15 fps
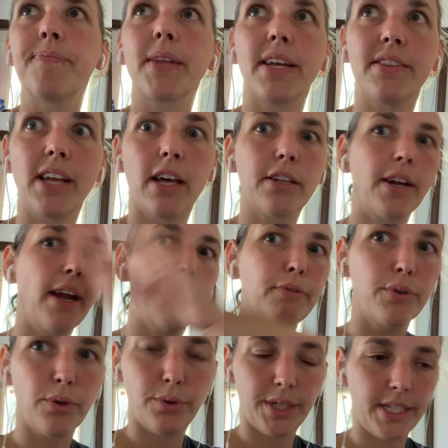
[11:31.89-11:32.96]
and the other half will
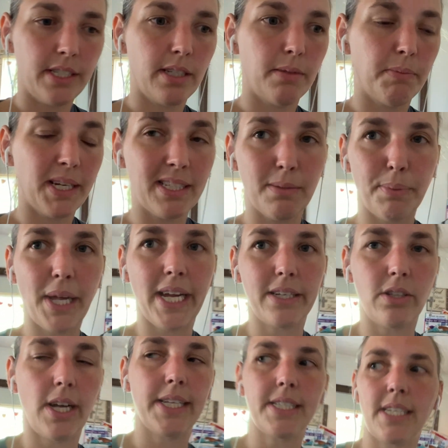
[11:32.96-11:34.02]
go into my supply
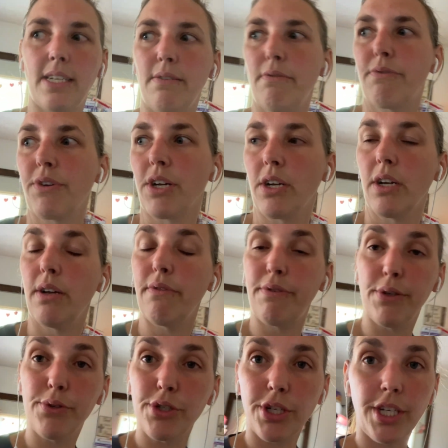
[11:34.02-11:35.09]
closet for
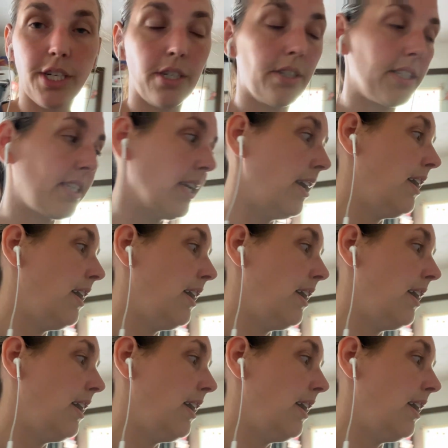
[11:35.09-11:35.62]
future years.